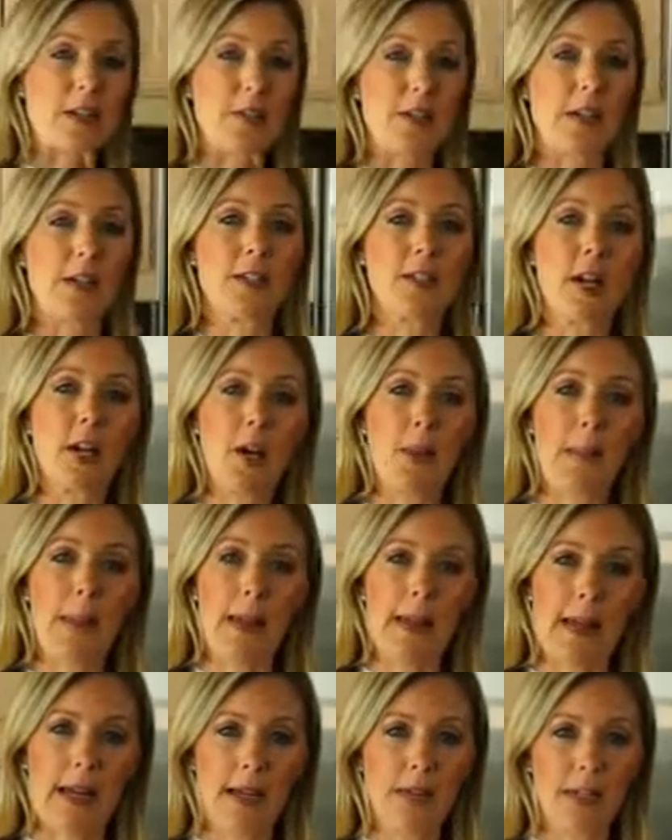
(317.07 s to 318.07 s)
so here's our
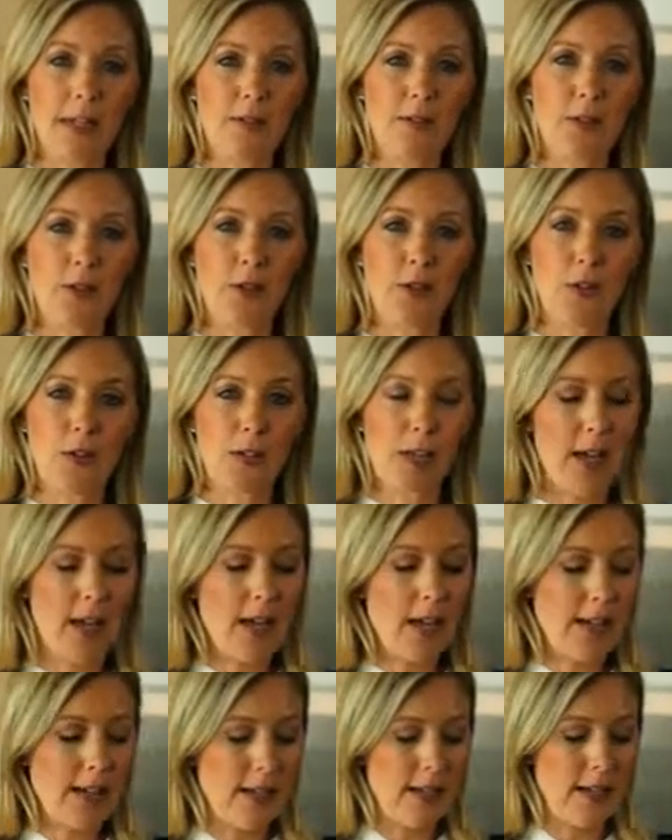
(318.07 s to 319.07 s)
pan of granola,
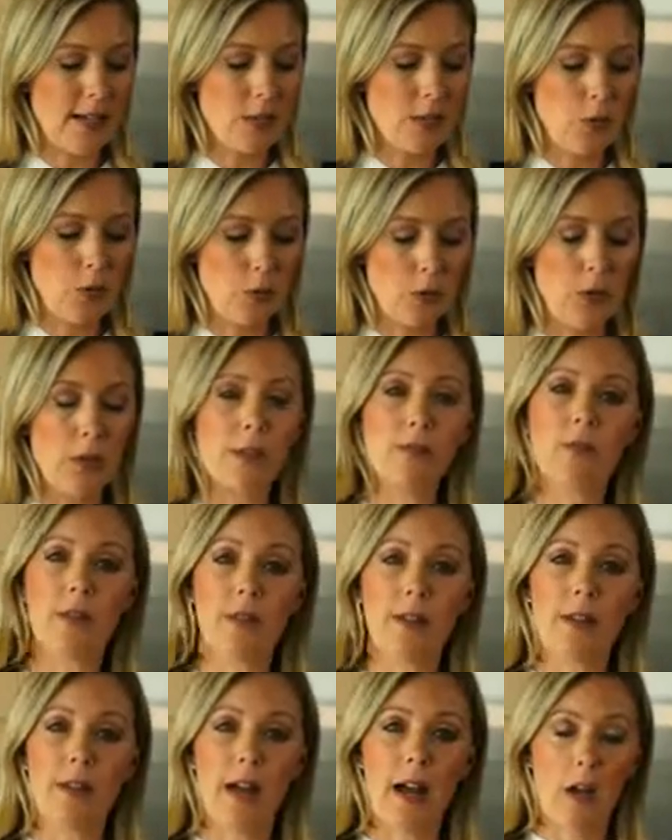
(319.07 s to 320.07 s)
and it's cooled
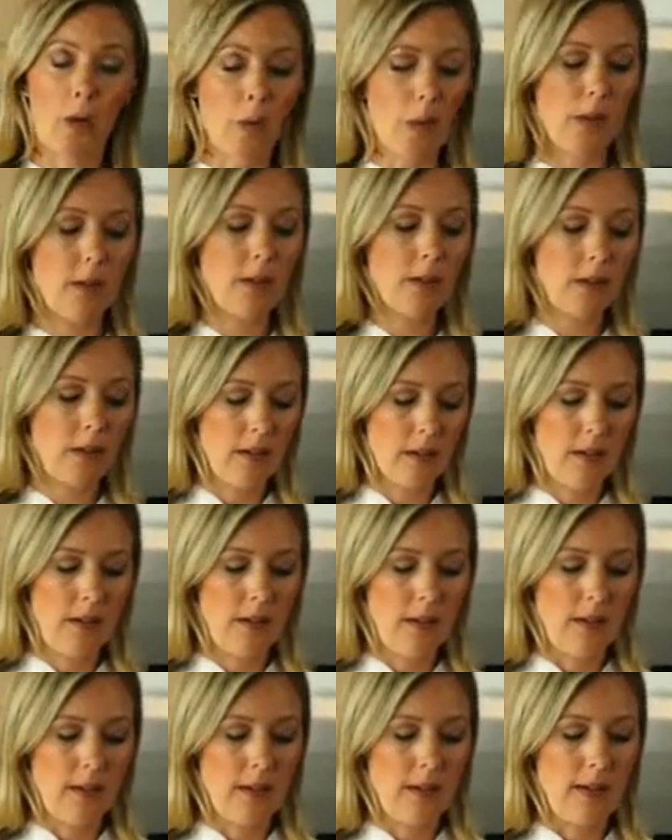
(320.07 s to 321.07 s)
for an hour.
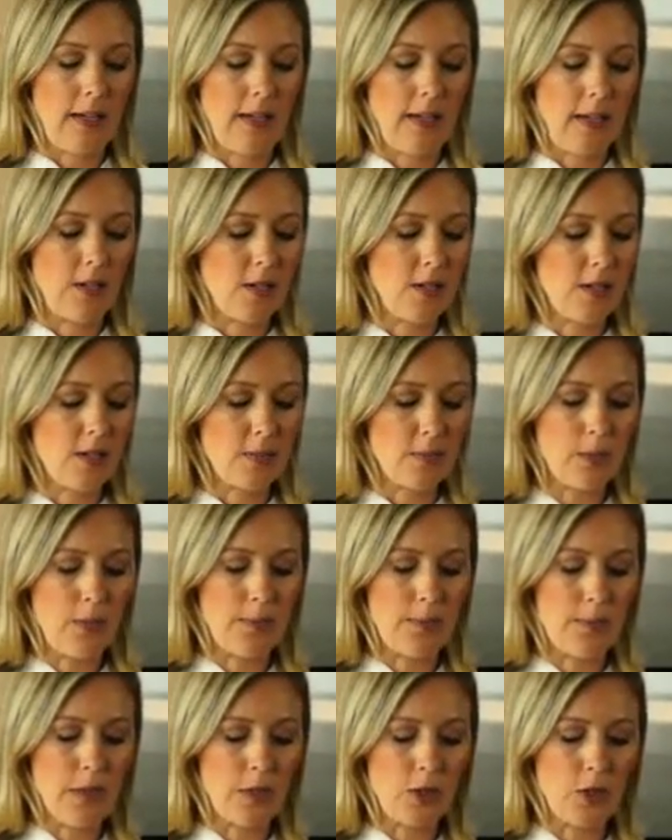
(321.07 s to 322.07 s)
And you just want
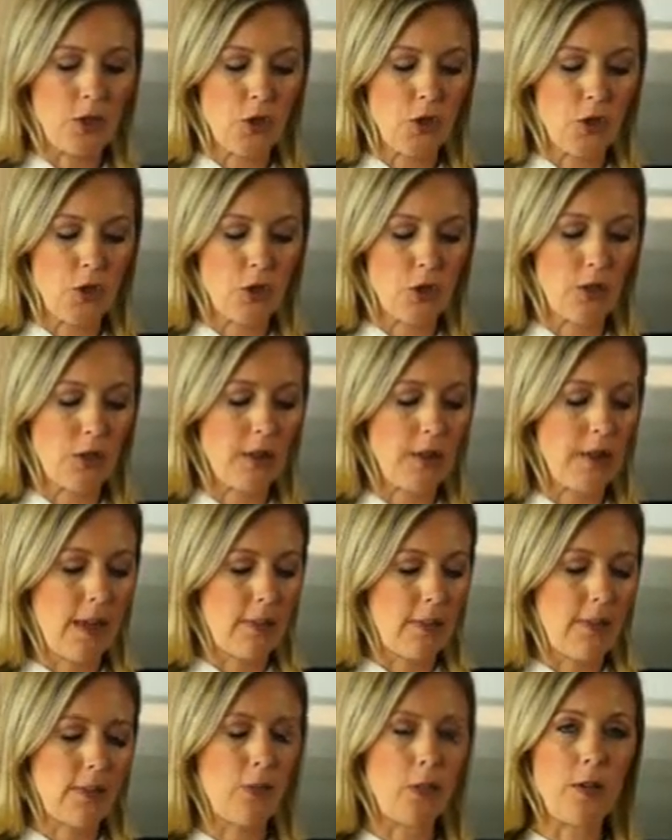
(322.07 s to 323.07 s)
to make sure
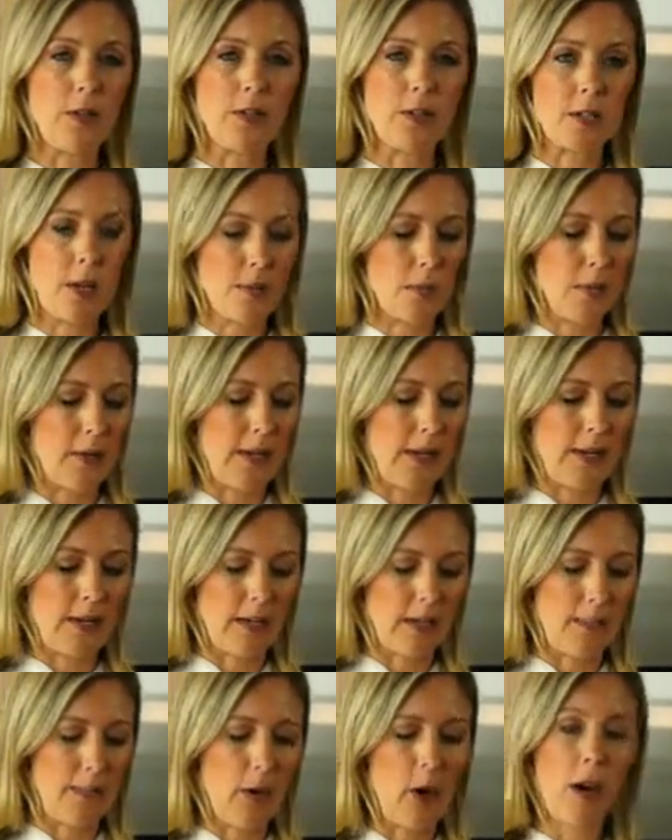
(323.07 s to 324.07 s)
that before you start breaking
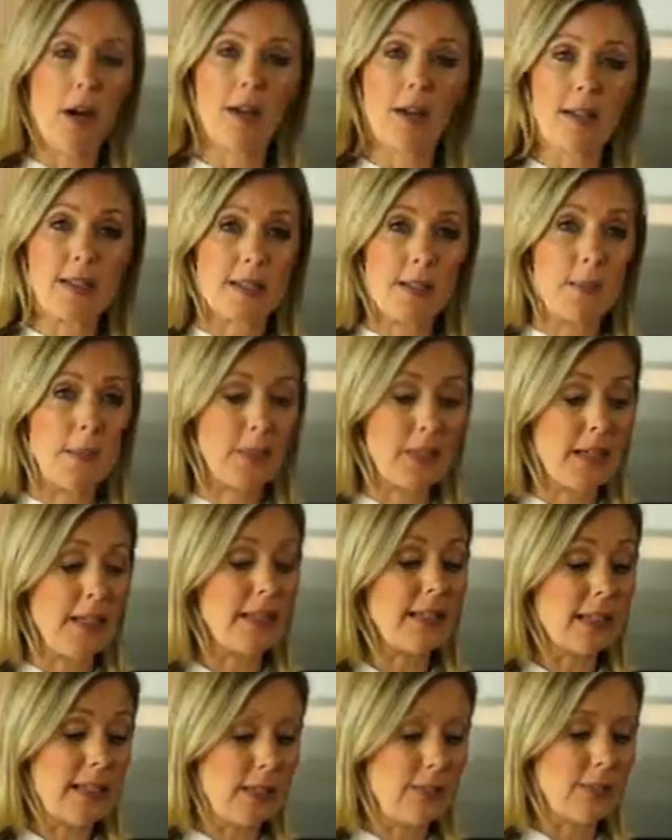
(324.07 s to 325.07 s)
it apart, it's
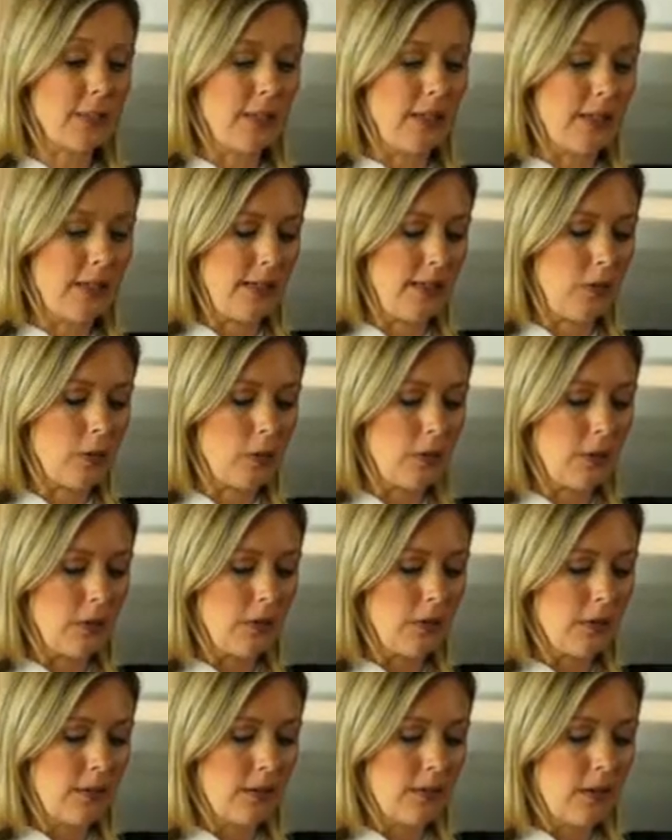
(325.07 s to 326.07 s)
completely
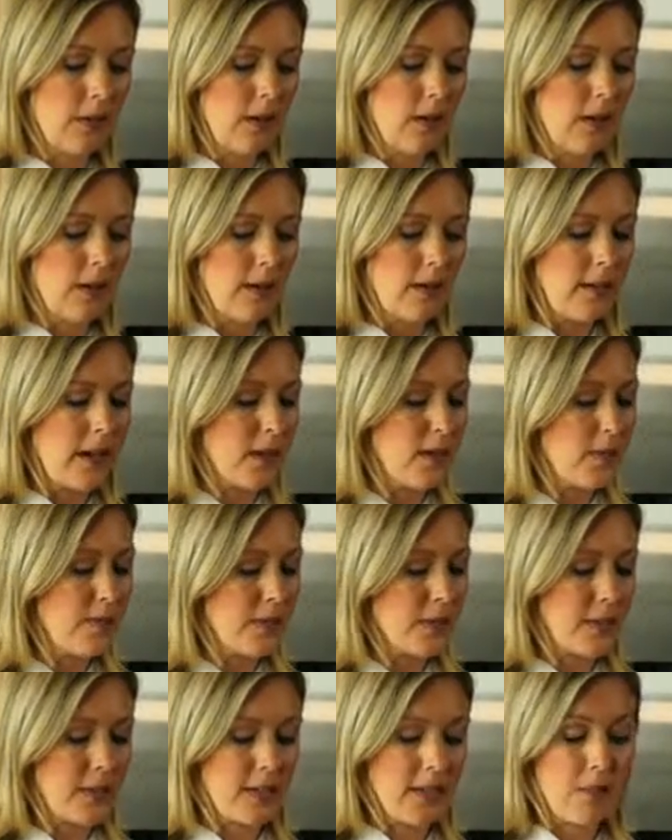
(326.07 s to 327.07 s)
cool. Now I'm
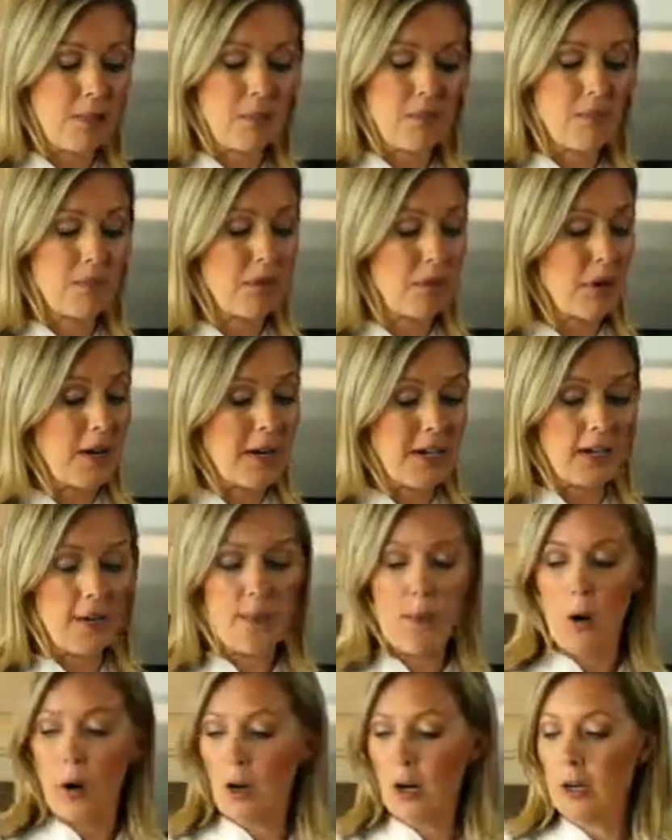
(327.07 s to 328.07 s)
just going to break it
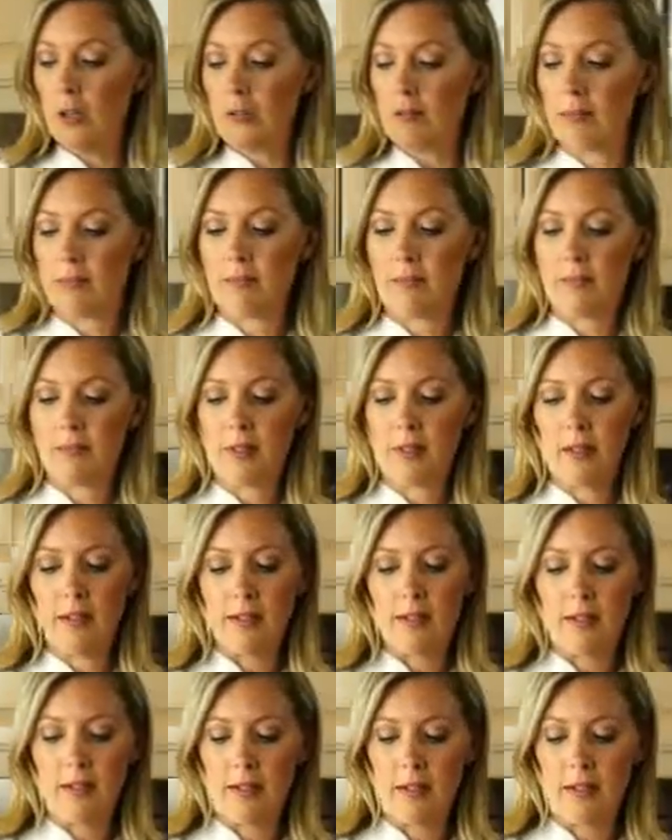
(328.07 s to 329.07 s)
apart
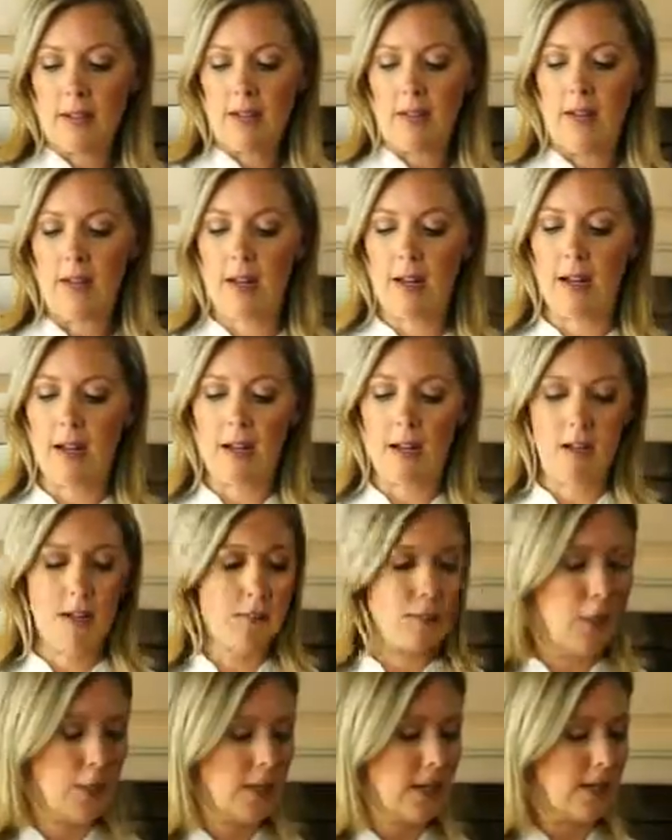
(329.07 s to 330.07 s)

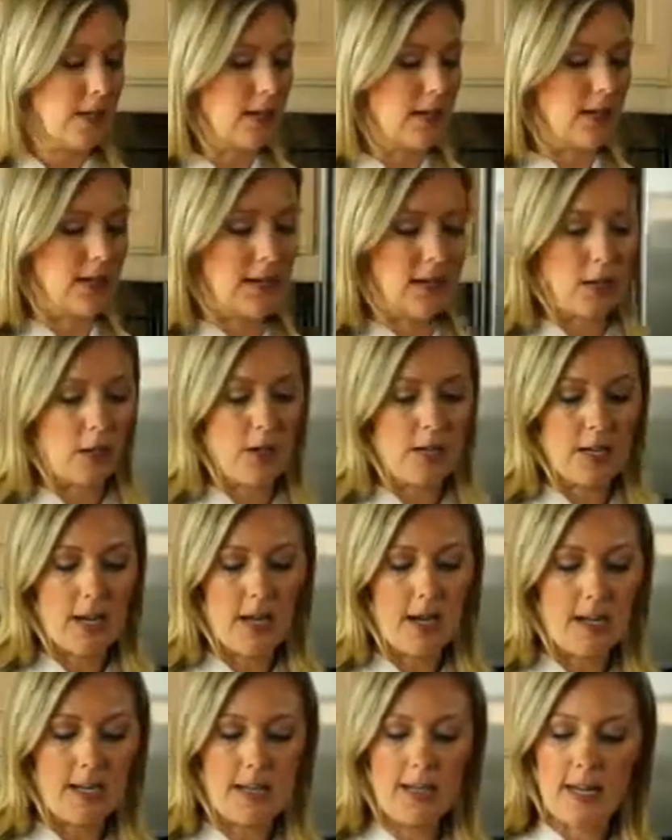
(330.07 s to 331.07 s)
and put it in an
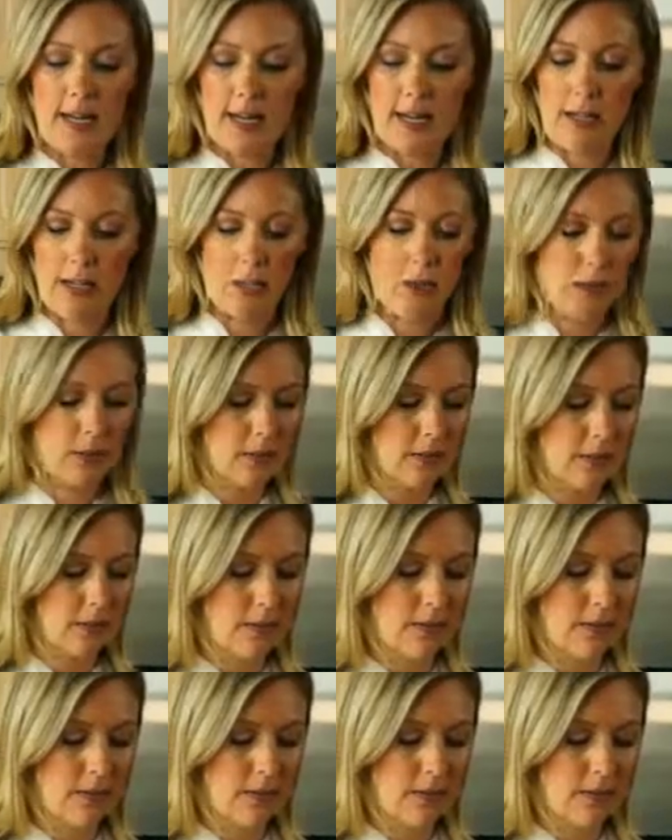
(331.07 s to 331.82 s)
airtight container.